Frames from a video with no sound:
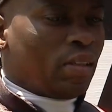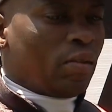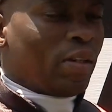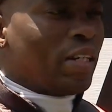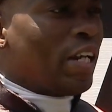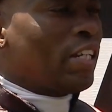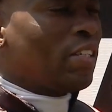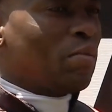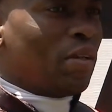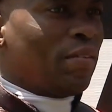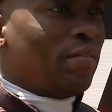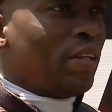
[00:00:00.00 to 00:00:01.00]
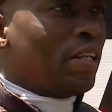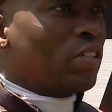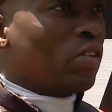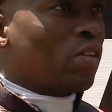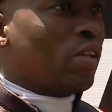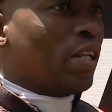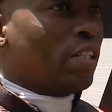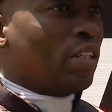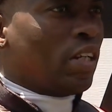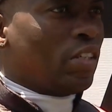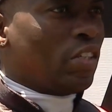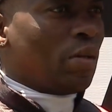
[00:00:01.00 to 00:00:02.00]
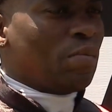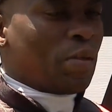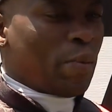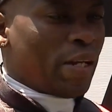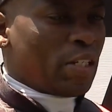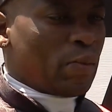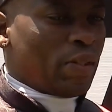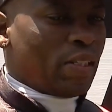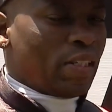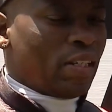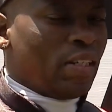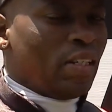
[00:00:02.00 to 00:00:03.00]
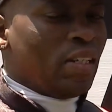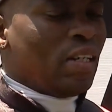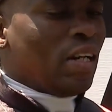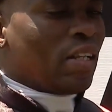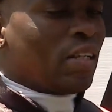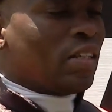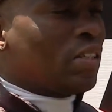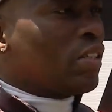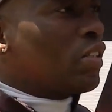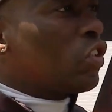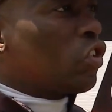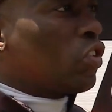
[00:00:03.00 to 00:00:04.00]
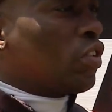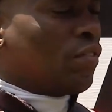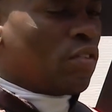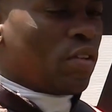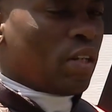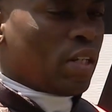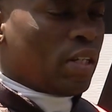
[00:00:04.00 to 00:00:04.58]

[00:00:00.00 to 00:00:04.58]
180 mile filly, sort of like jumped the patch, but I think it's just short of